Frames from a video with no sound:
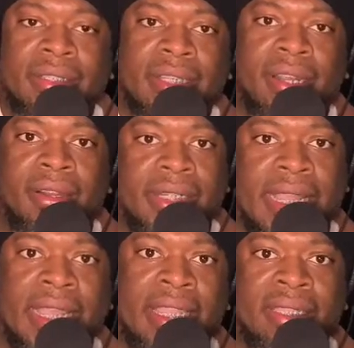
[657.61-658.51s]
her
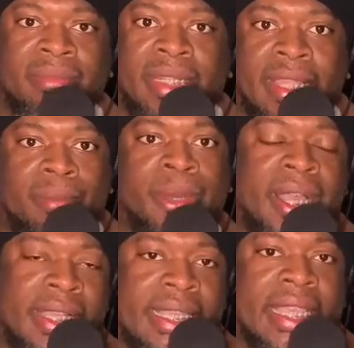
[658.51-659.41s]
name and their
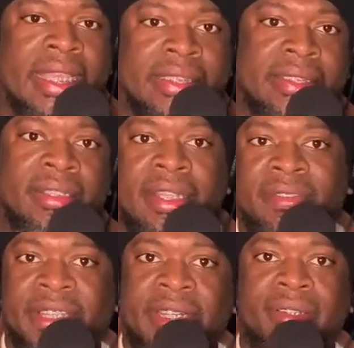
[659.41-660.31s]
podcasts and their
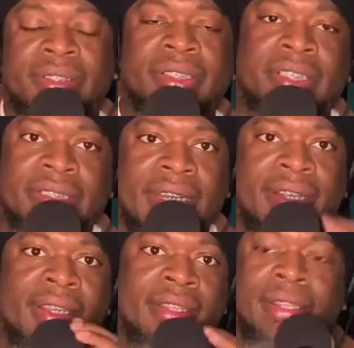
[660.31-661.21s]
videos and this, that, and
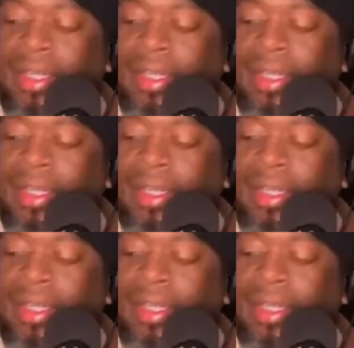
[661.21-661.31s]
other.